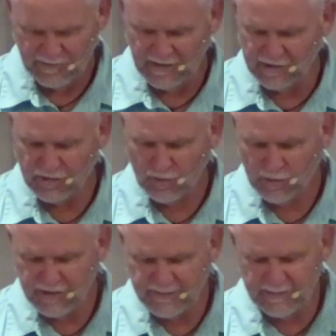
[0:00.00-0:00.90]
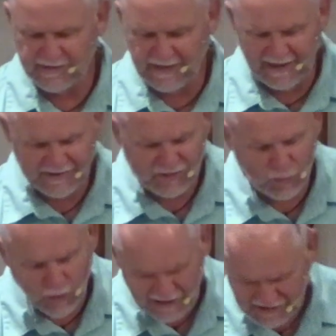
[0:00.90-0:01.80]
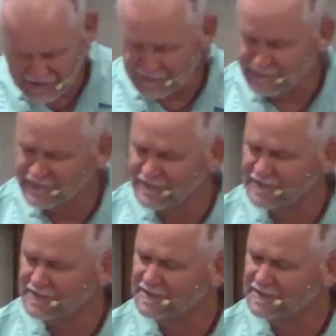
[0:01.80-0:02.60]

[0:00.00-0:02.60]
They encourage me to ask questions,